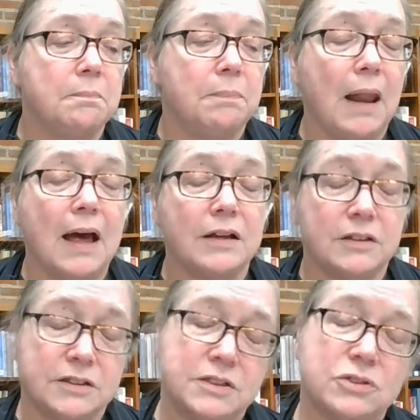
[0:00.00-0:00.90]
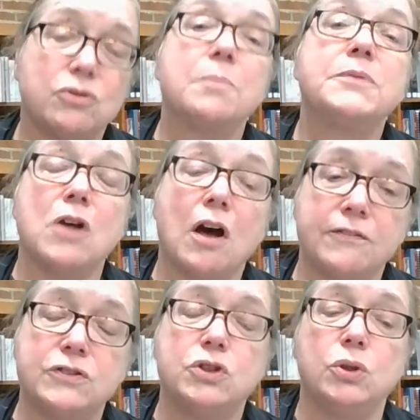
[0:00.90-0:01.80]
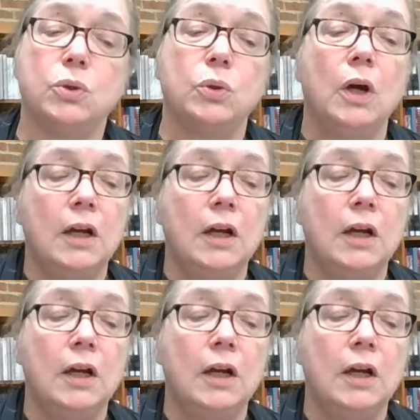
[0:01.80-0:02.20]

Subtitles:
block strips off to